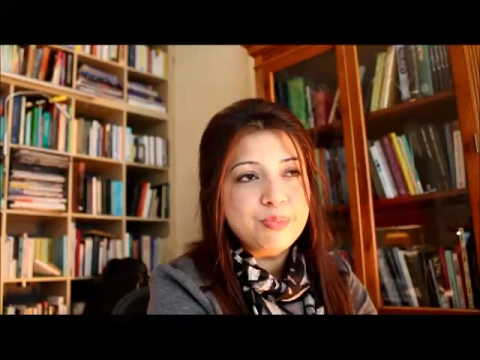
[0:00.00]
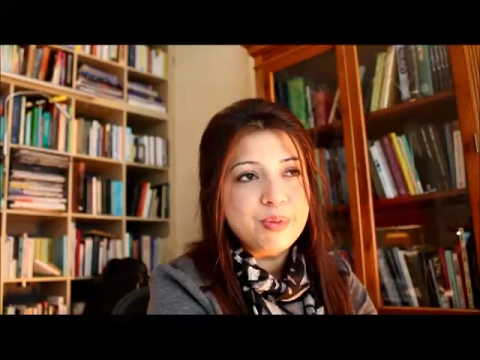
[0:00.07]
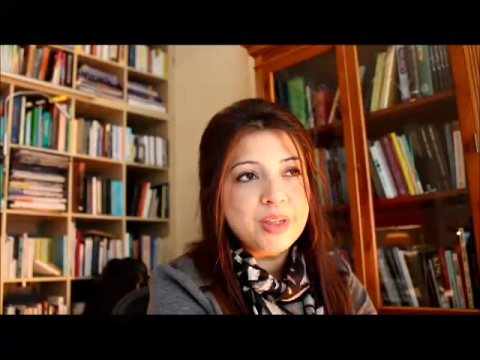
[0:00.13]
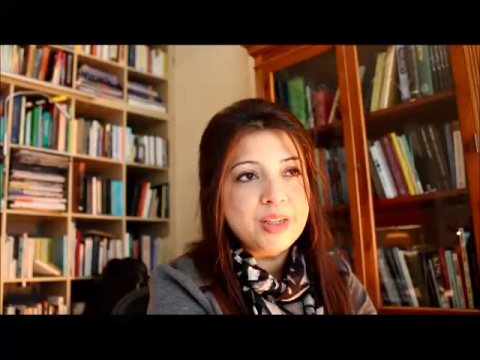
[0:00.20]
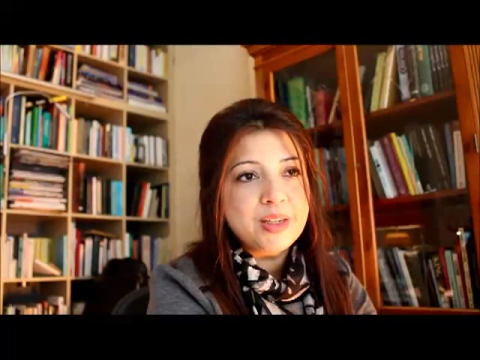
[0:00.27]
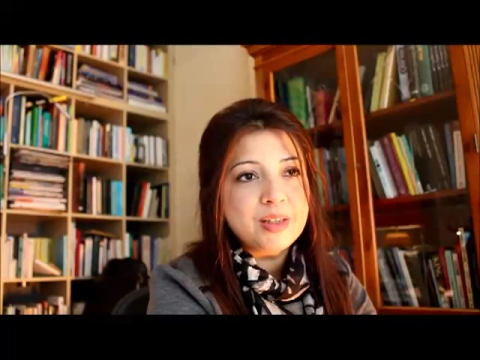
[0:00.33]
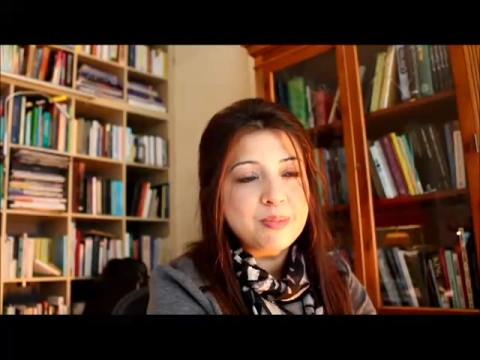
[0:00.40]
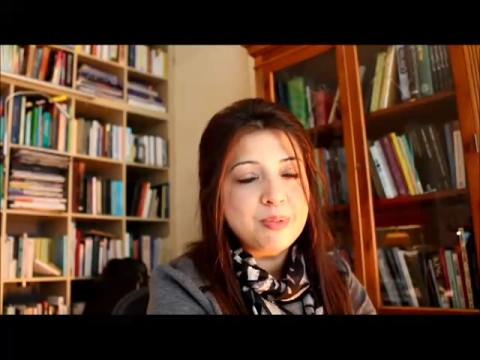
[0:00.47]

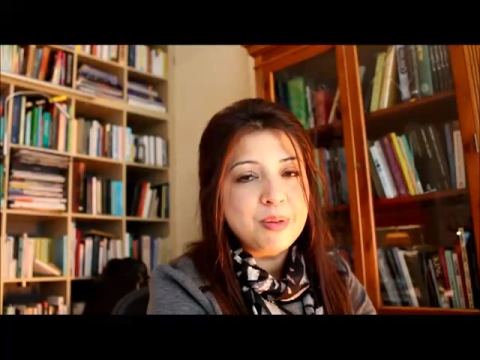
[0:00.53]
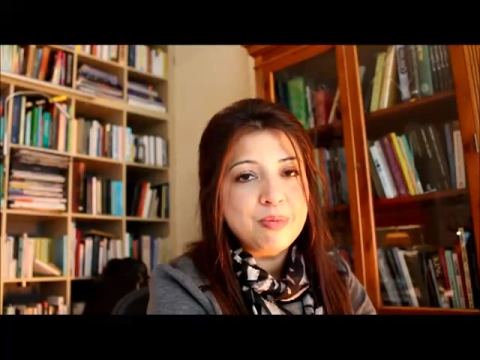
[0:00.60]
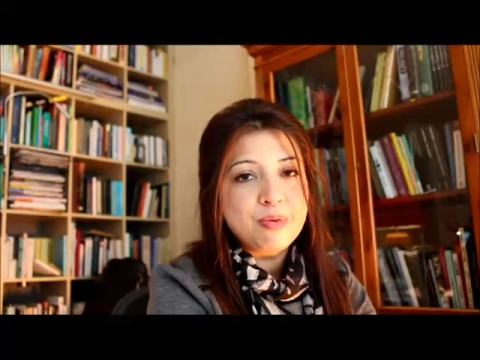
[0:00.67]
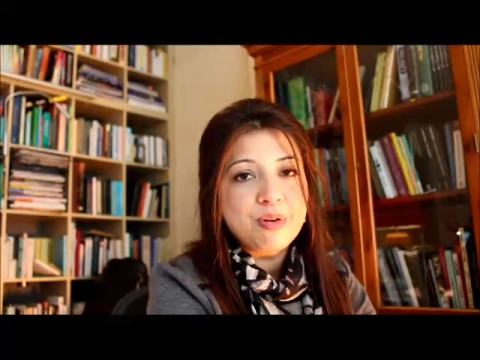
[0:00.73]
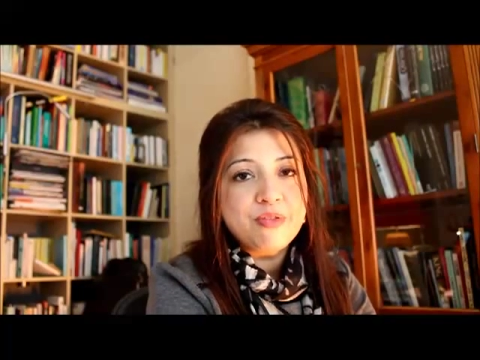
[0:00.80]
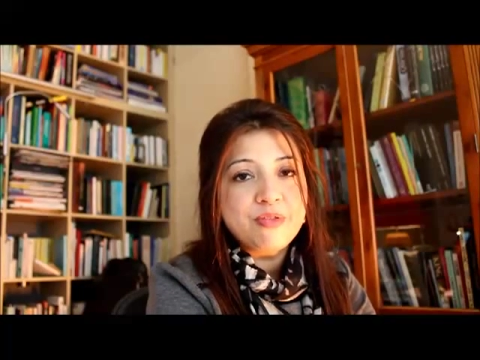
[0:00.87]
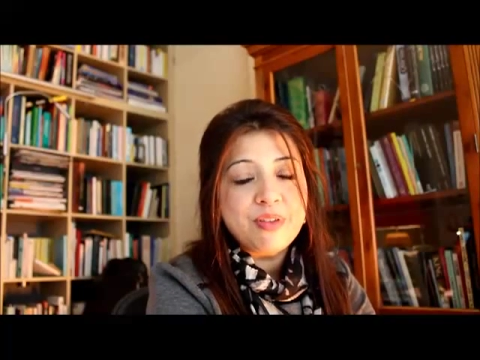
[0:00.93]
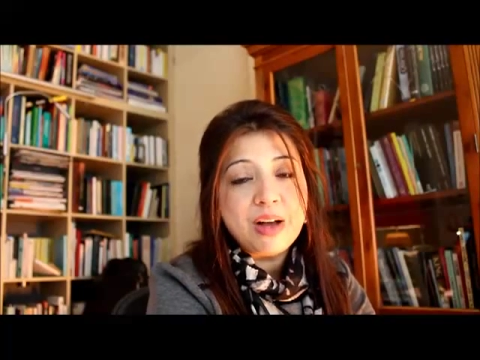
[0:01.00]
because people
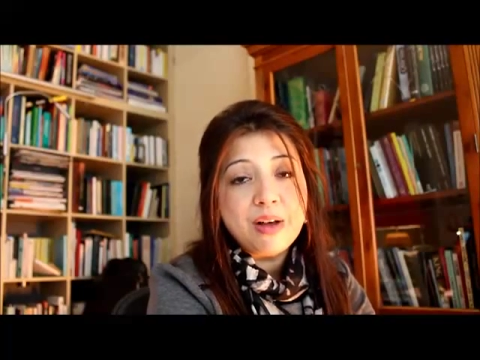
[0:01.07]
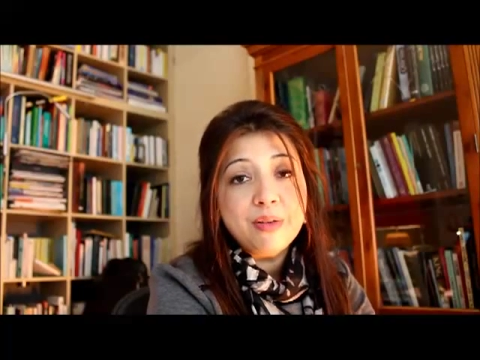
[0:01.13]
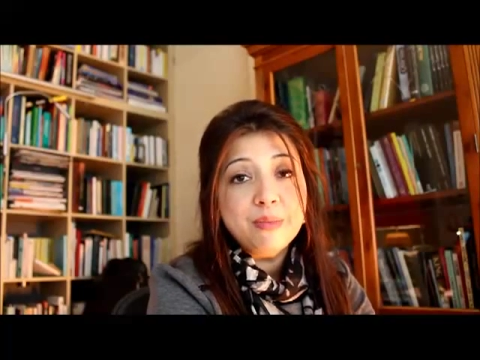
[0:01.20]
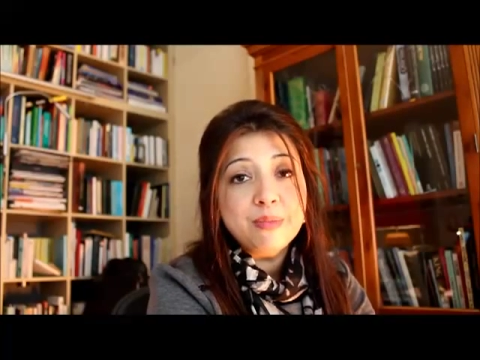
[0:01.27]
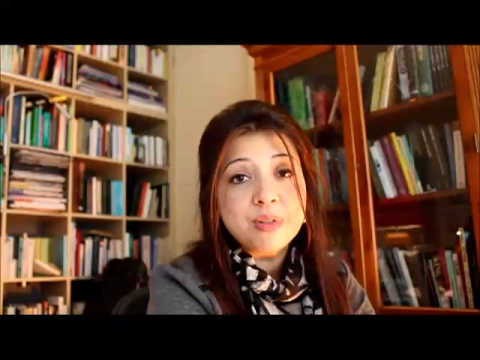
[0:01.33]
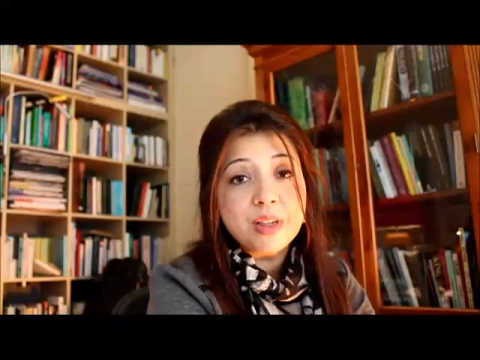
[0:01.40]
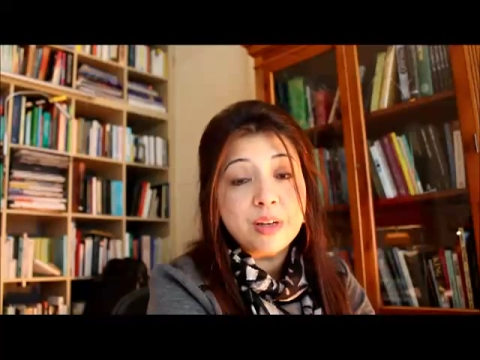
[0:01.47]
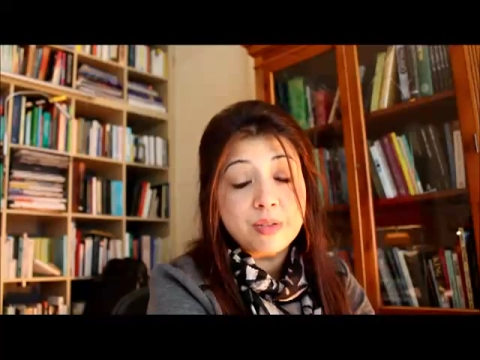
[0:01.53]
have found
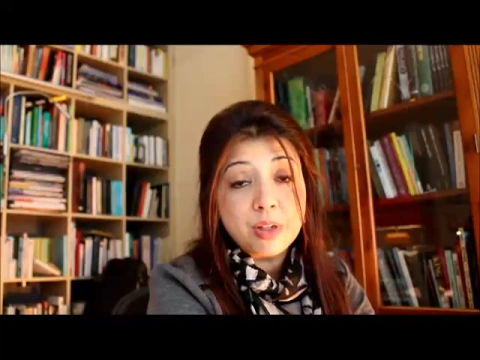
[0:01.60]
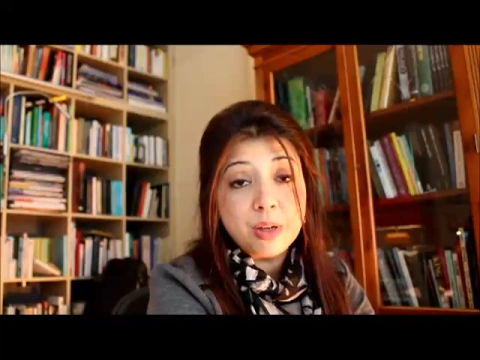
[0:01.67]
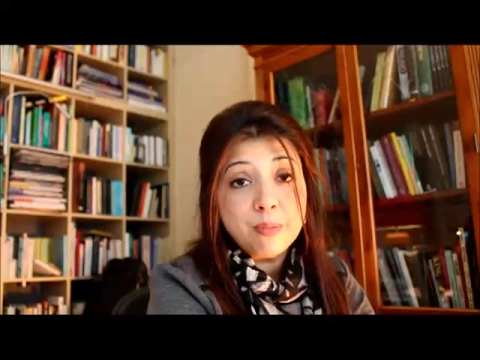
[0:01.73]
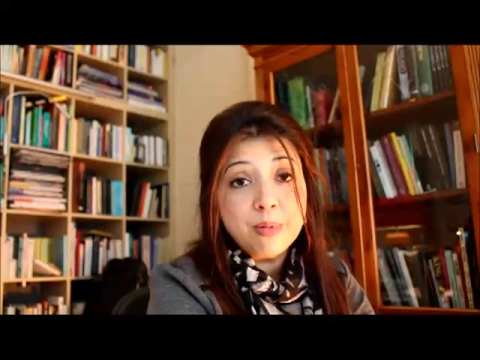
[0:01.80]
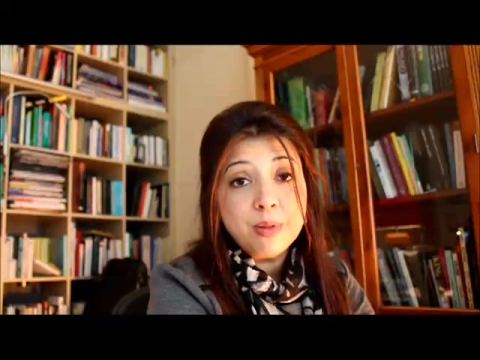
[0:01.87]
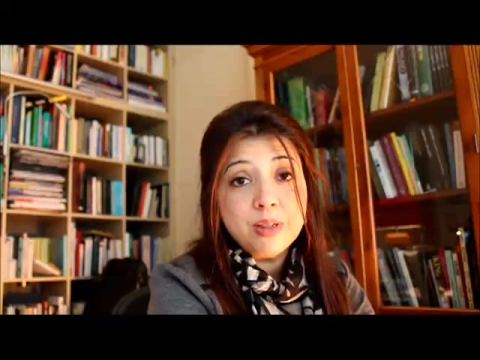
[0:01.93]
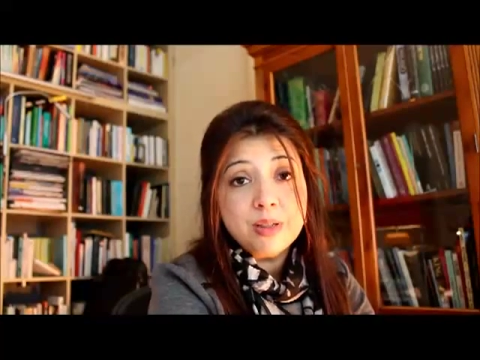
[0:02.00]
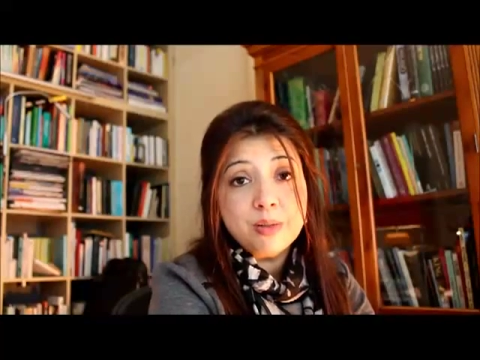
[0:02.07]
themselves,
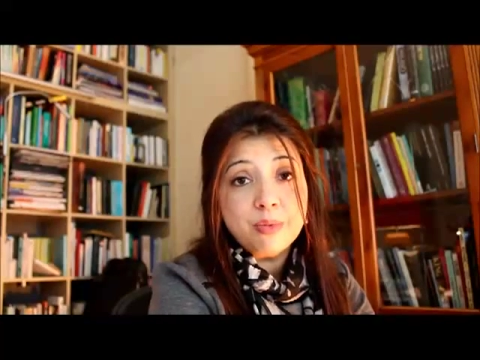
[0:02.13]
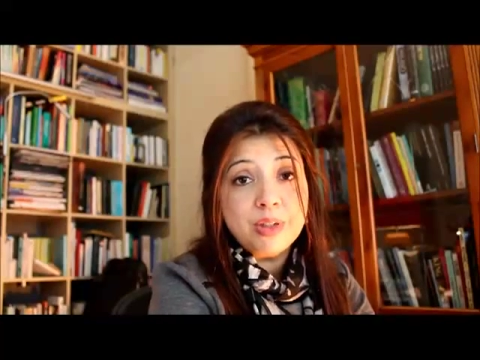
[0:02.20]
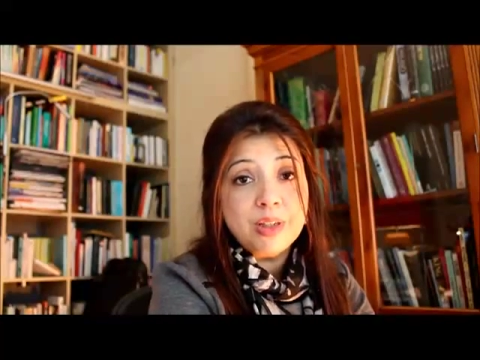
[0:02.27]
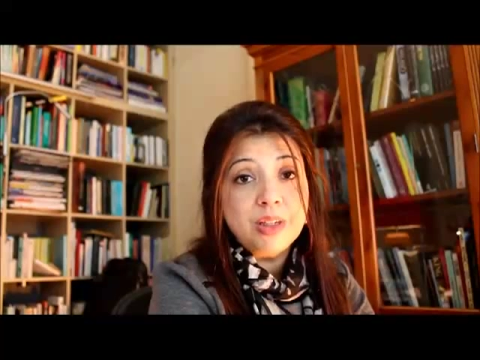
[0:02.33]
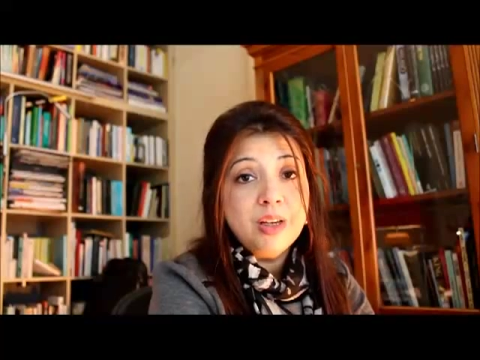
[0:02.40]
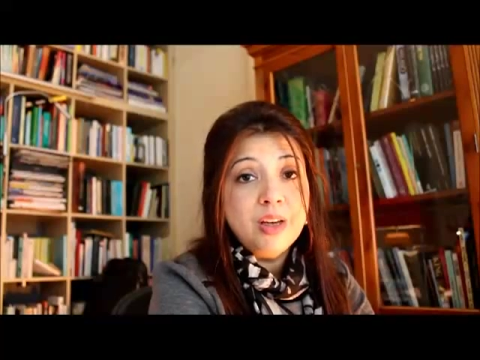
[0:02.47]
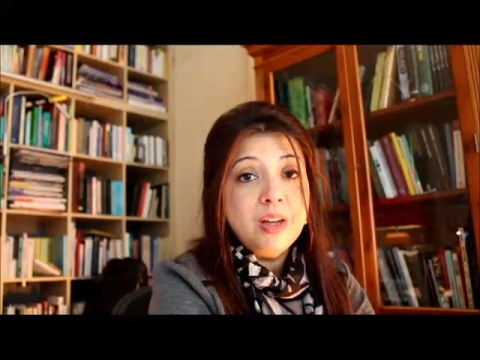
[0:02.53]
companies that we